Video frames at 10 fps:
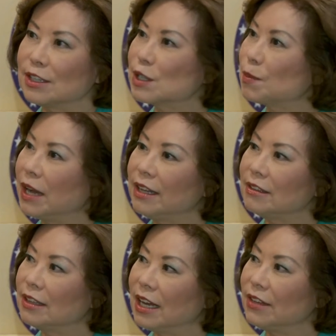
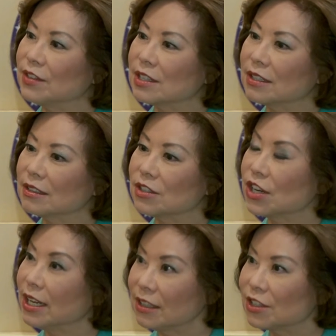despite life's
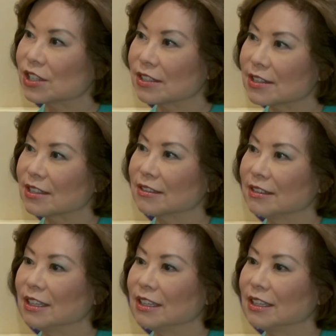challenges,